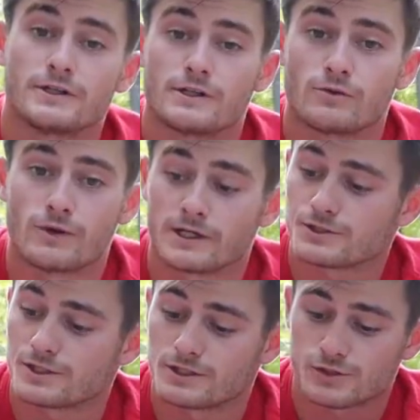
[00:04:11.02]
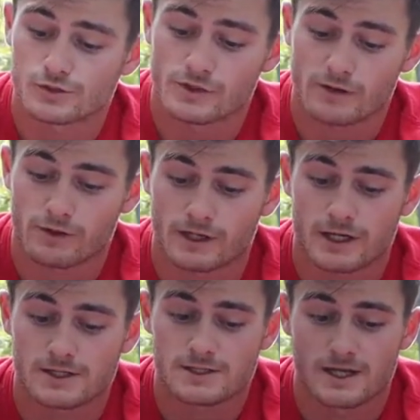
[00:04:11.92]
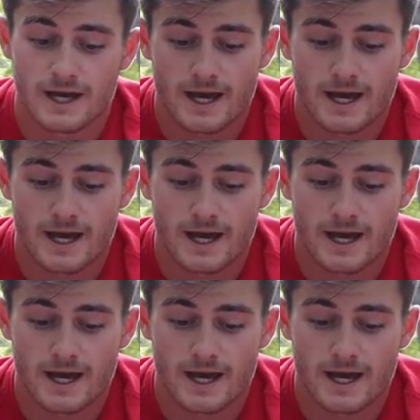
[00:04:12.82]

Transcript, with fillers: gonna need a wrench and a screwdriver, I guess.